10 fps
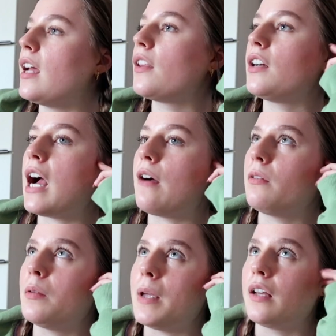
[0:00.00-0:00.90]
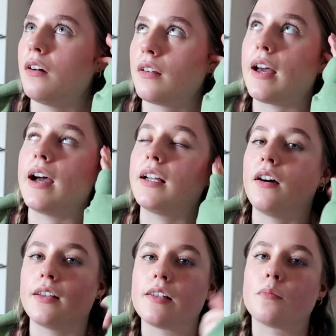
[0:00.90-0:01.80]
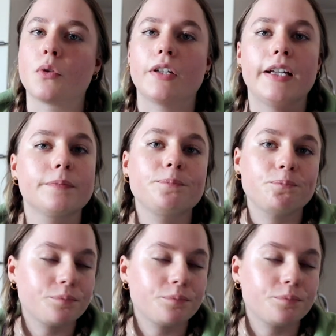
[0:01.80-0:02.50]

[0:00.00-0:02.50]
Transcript: the other half of the bagel that I got this morning.